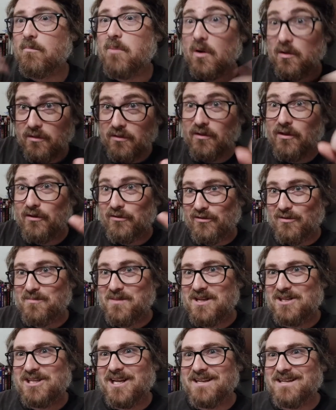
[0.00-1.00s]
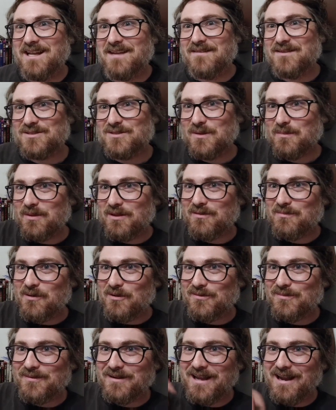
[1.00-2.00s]
Both of those are BJ Davis, so he plays
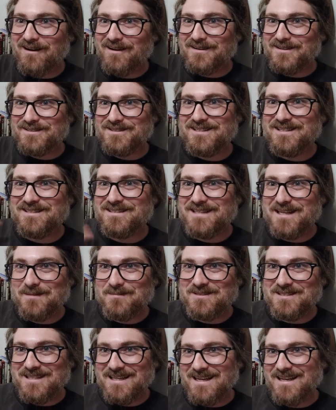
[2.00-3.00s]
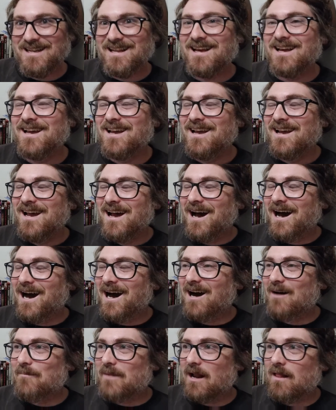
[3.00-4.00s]
multiple characters in the same scene.
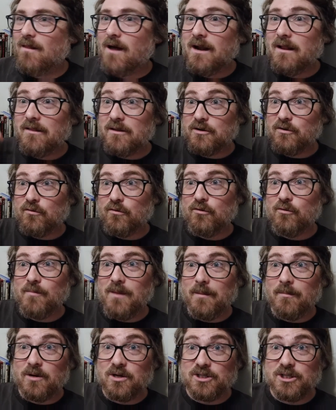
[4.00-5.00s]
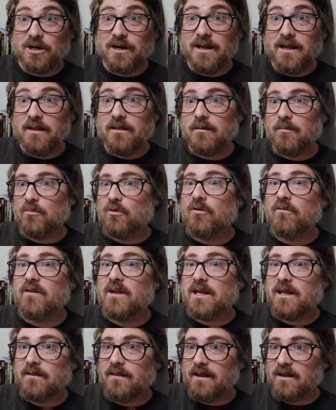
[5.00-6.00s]
And a lot of the crew members are in the
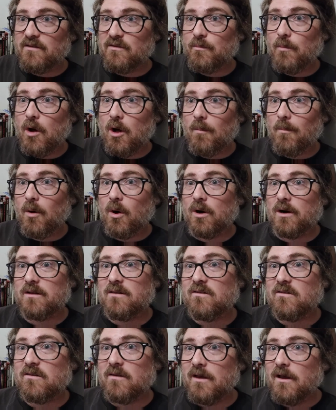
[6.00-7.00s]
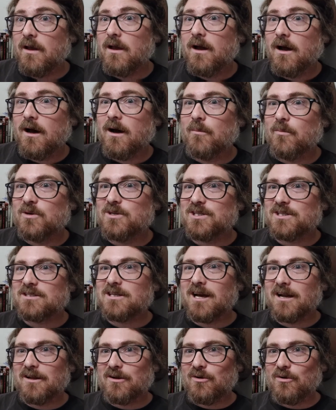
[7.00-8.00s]
movie in like small parts, which is
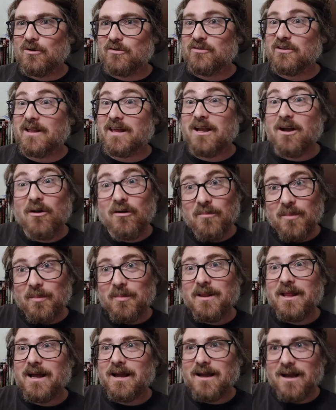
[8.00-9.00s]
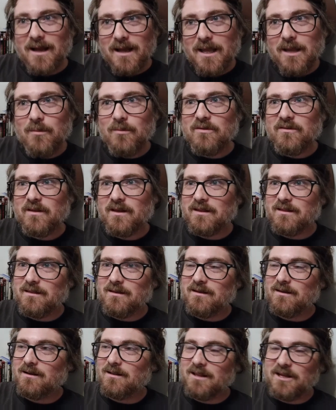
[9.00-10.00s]
kind of cool. Because they're like, oh, remember that guy? He was like
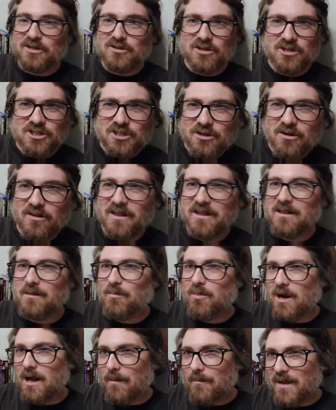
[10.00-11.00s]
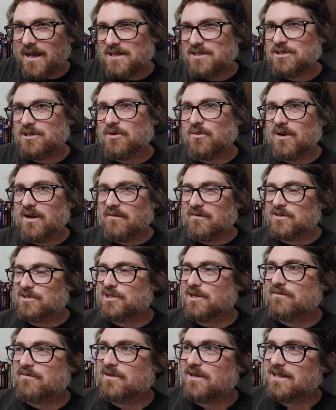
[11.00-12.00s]
the electrician or like the prop master or whatever,
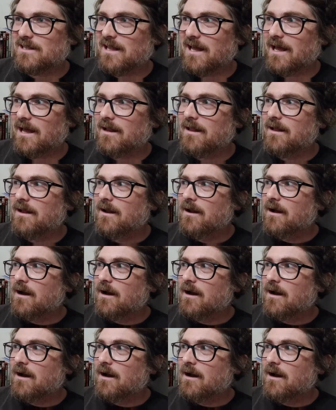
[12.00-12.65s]
stuff like that.